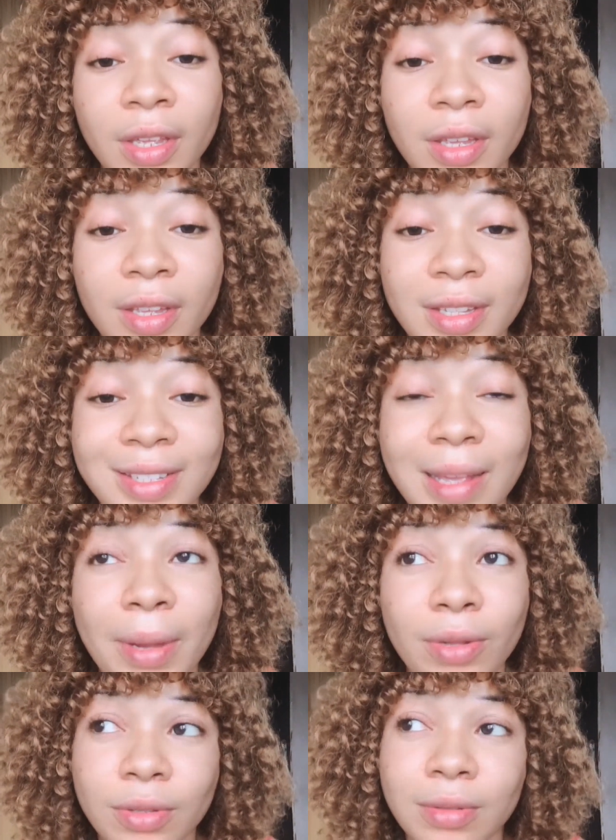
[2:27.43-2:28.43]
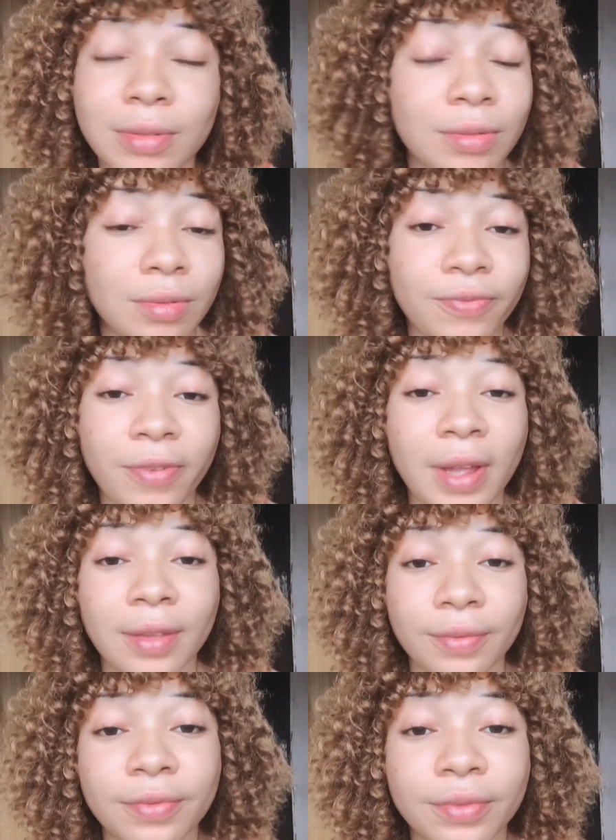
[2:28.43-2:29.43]
it's about two five
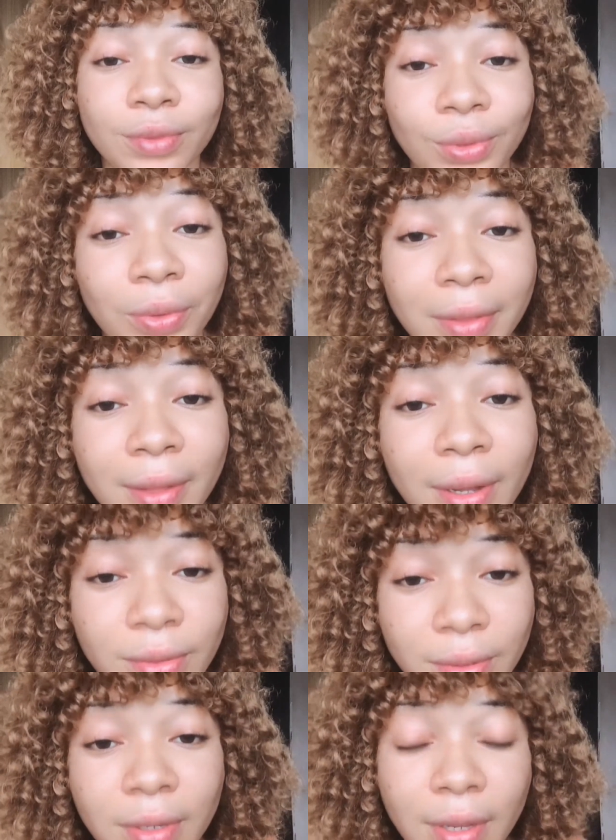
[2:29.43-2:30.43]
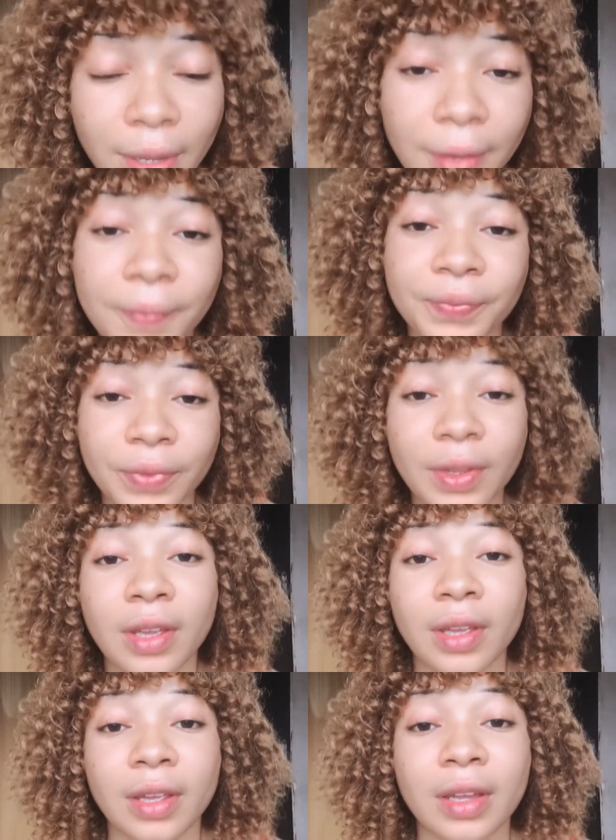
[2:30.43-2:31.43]
to three thousand yeah
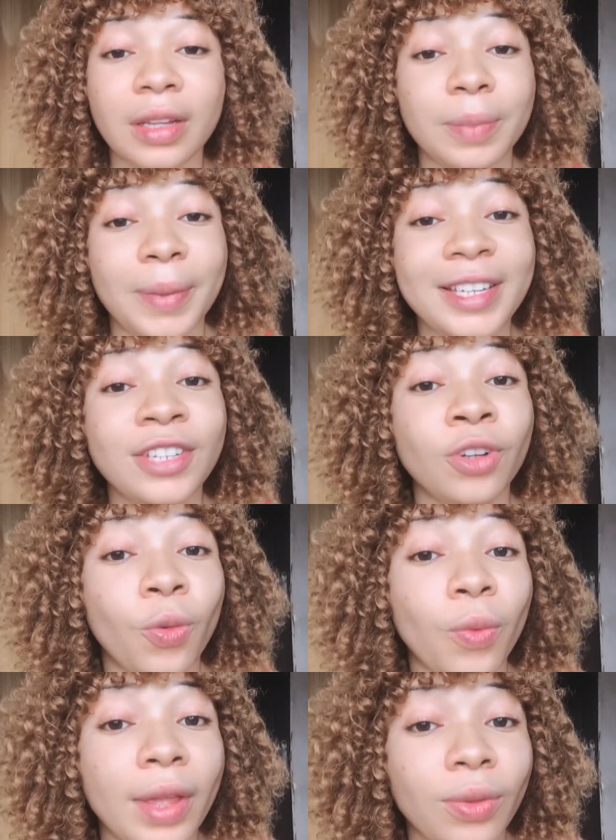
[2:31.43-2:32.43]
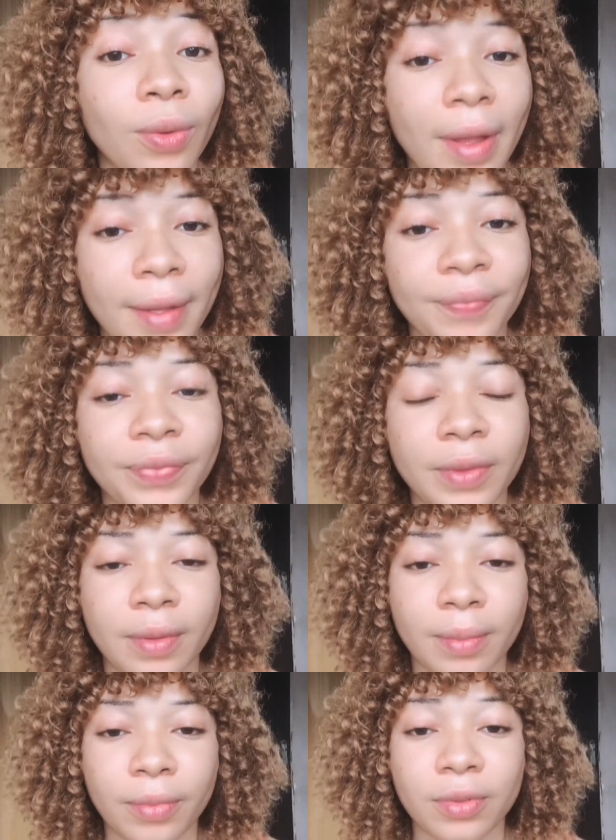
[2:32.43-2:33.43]
depending on where you are
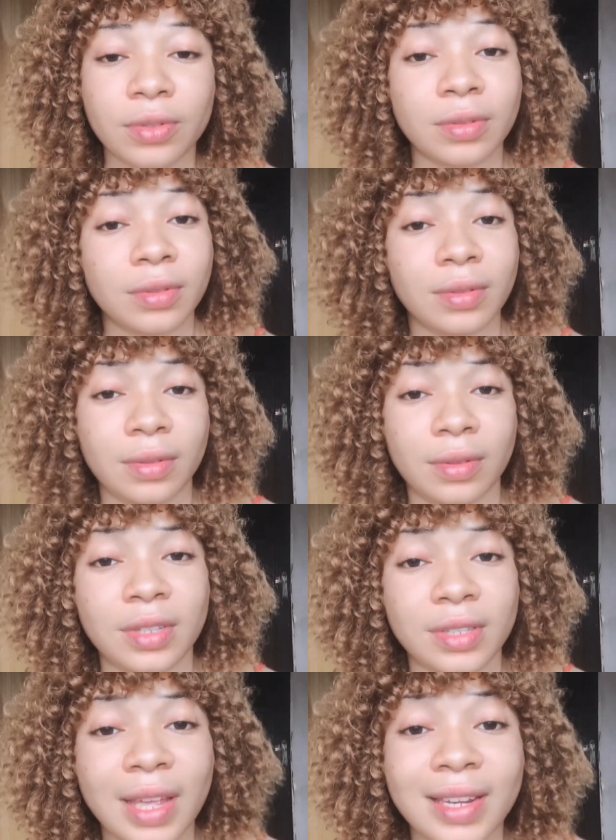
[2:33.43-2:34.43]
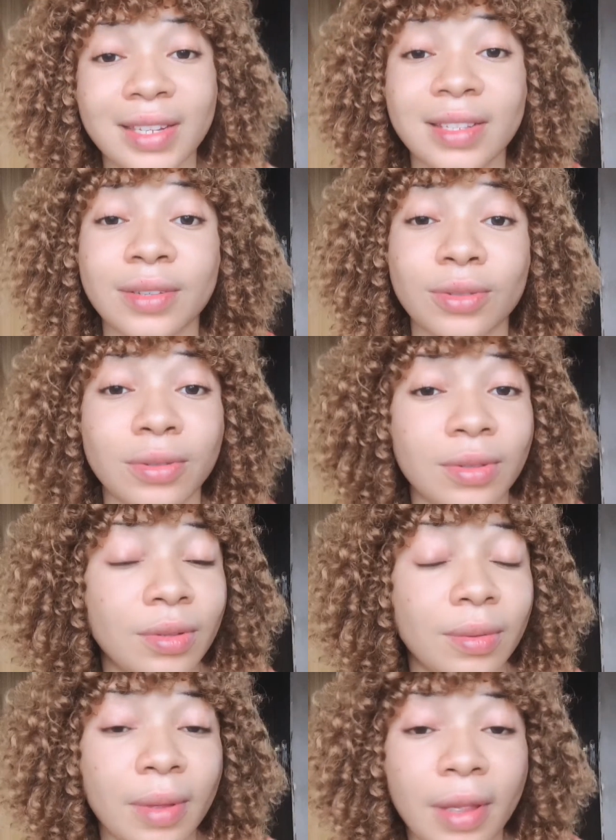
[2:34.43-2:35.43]
but this side is
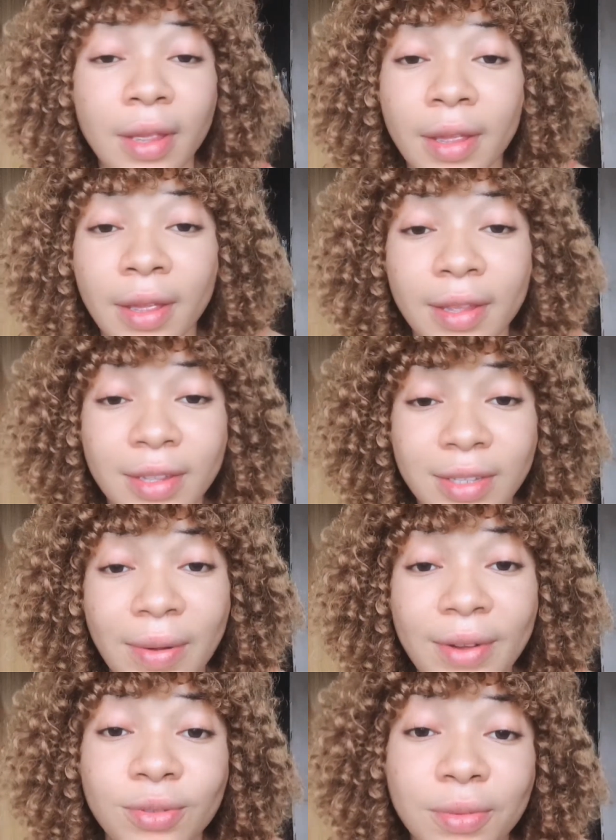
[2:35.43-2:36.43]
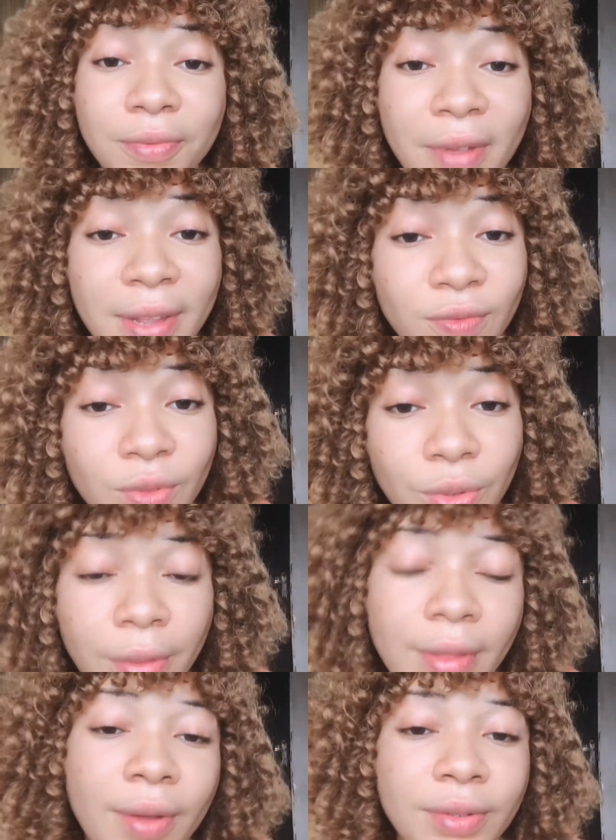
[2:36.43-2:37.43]
it's around two five to three
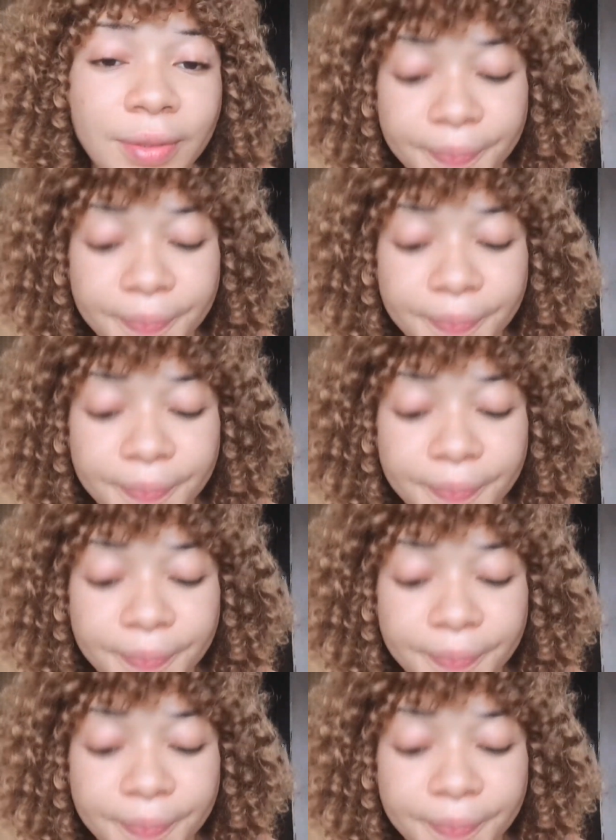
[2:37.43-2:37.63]
thousand